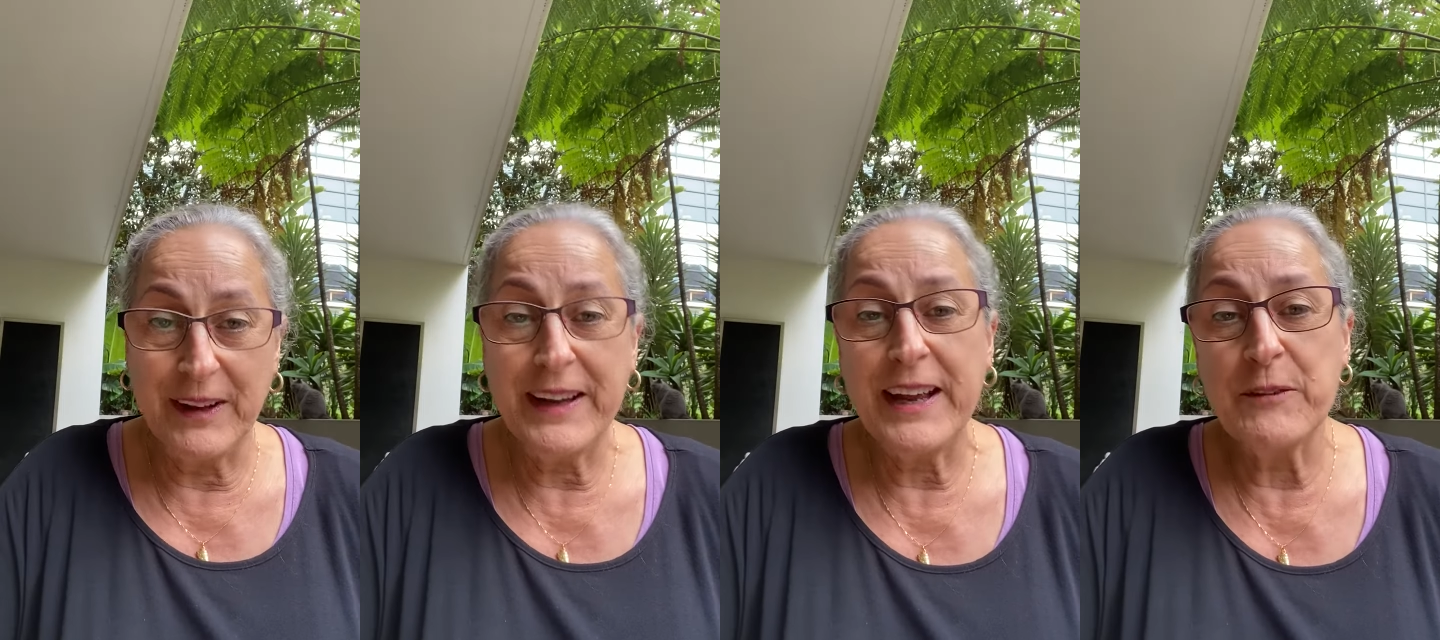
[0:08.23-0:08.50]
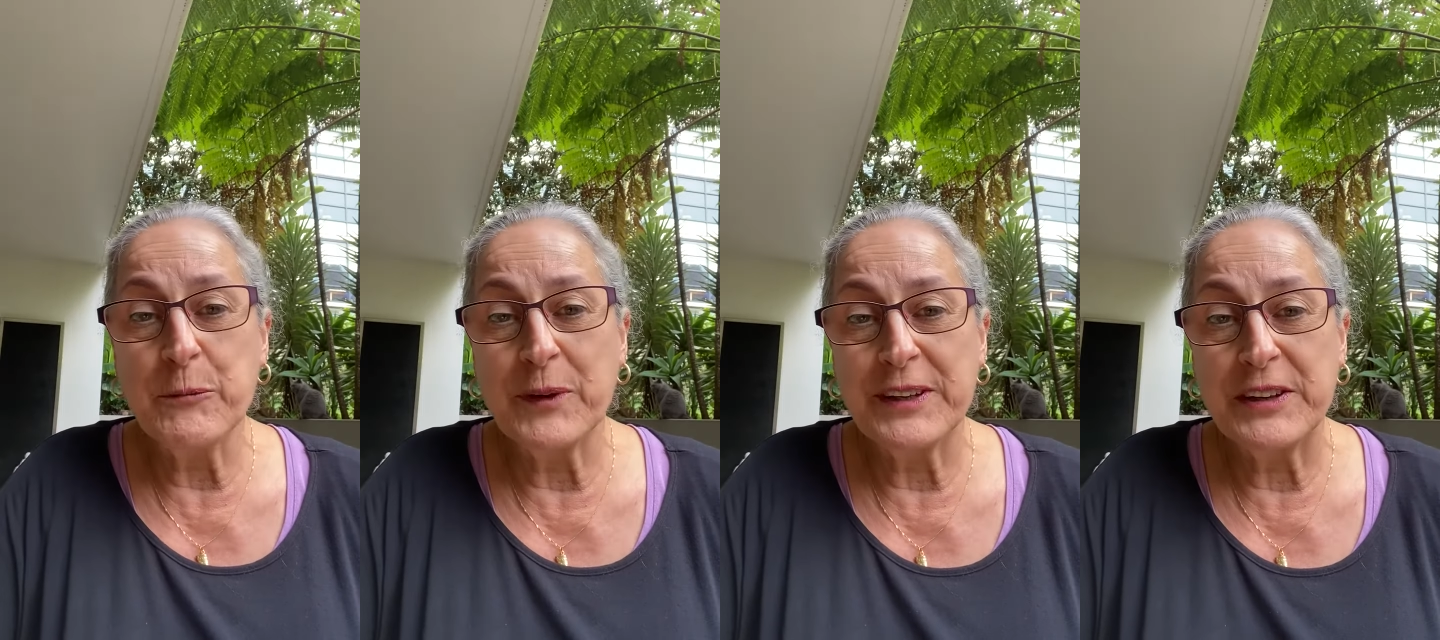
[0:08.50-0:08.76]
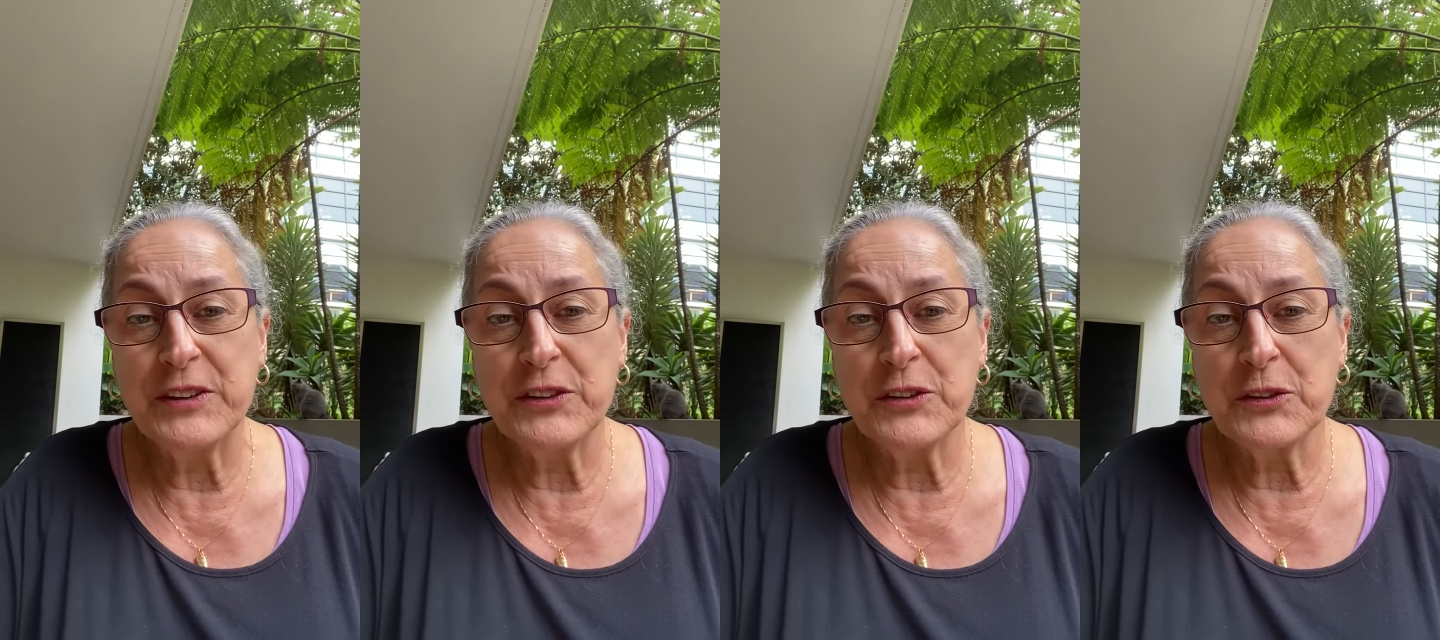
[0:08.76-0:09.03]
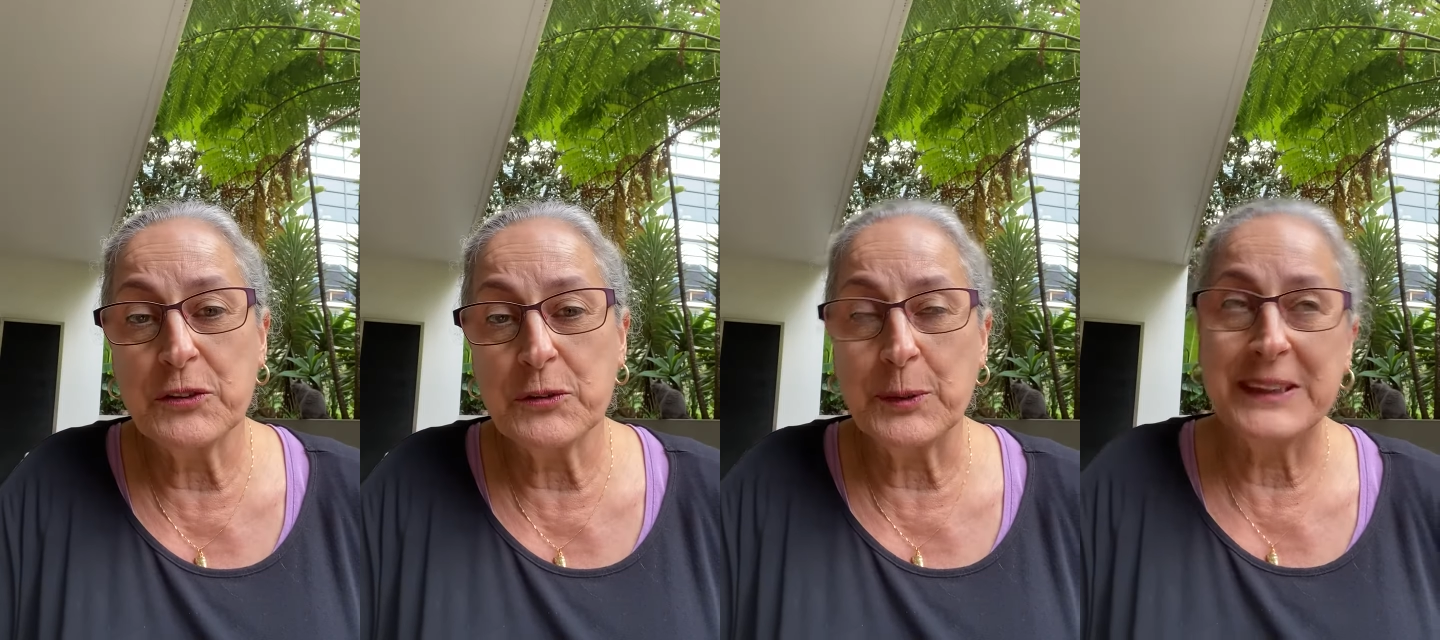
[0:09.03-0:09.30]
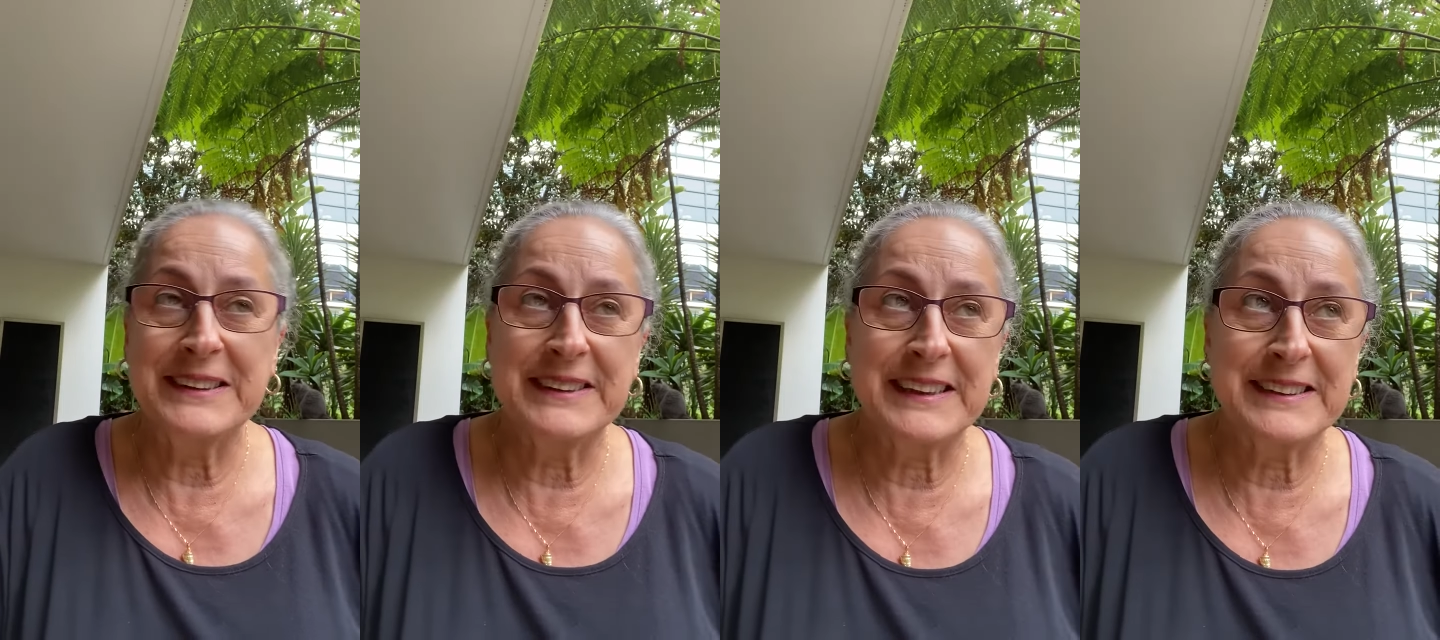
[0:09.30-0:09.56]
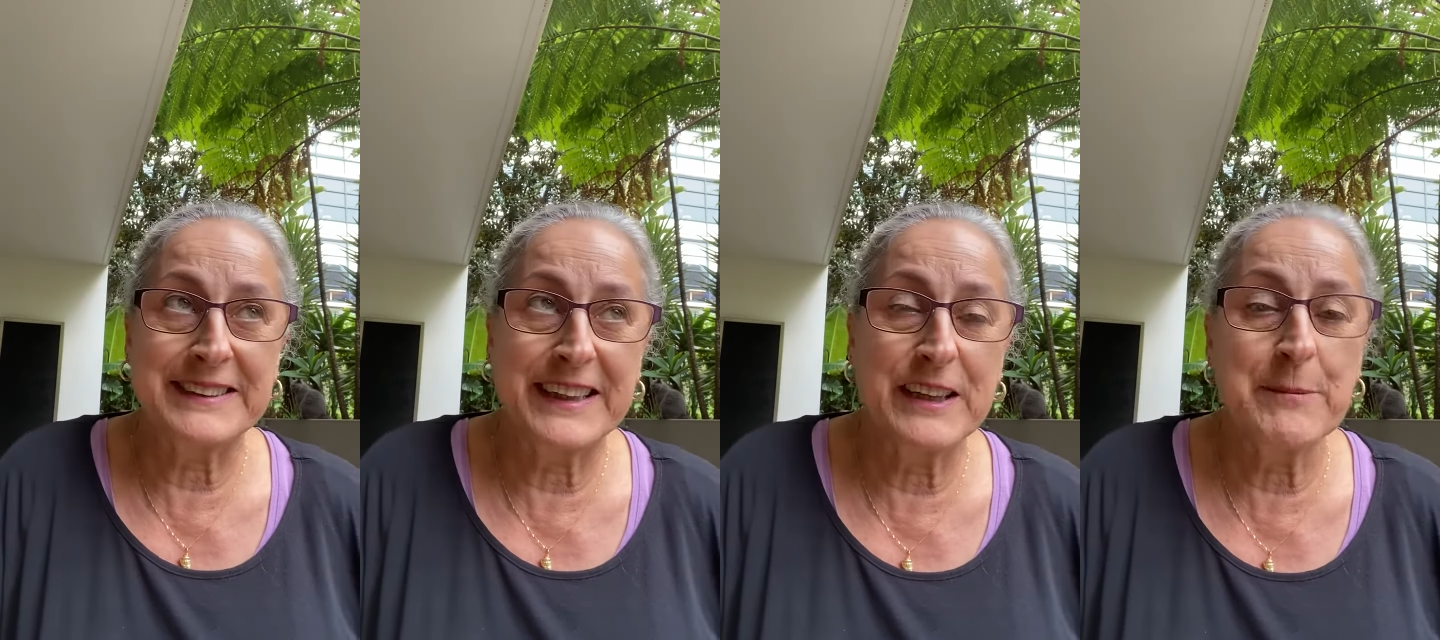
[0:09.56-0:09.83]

I had one in 2016.